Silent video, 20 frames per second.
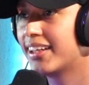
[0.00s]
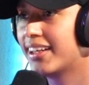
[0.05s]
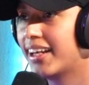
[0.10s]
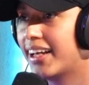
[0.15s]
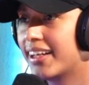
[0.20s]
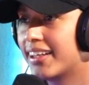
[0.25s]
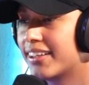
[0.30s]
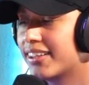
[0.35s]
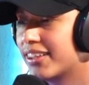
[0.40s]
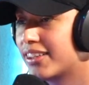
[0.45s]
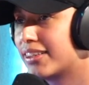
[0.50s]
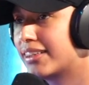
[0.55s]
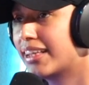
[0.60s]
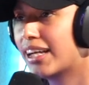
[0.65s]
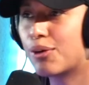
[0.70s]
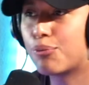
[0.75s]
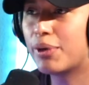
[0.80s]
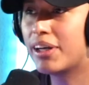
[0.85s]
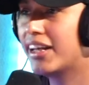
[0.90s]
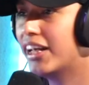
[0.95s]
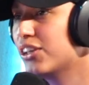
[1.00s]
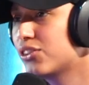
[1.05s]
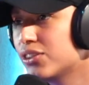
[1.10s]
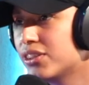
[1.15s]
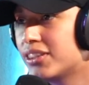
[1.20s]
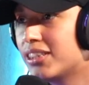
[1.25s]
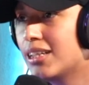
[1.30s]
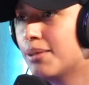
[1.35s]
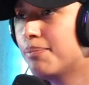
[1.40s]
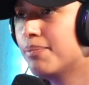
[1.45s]
Like their
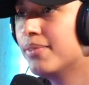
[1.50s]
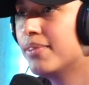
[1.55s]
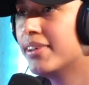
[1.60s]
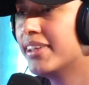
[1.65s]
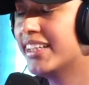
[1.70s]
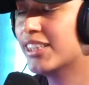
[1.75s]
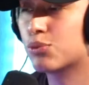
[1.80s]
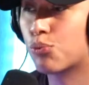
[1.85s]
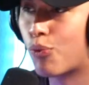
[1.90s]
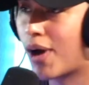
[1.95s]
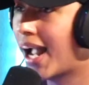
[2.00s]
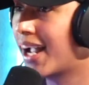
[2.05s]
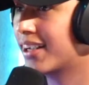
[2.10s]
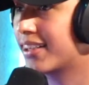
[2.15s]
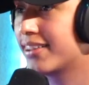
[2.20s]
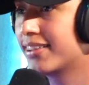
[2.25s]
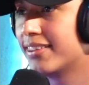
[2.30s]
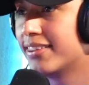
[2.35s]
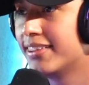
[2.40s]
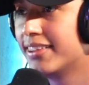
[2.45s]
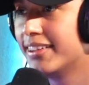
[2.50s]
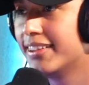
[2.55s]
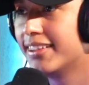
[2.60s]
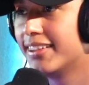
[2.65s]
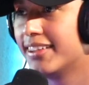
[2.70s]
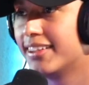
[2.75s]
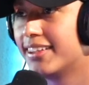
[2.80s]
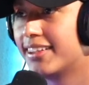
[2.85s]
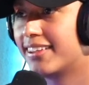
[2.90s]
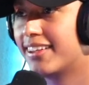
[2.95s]
relationship is whack,
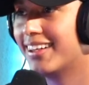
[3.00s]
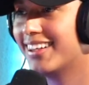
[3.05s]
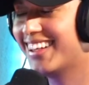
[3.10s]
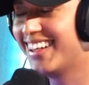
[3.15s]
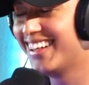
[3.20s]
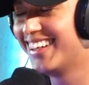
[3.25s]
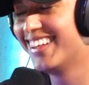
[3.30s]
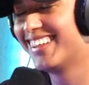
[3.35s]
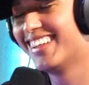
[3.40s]
mm-hmm. right?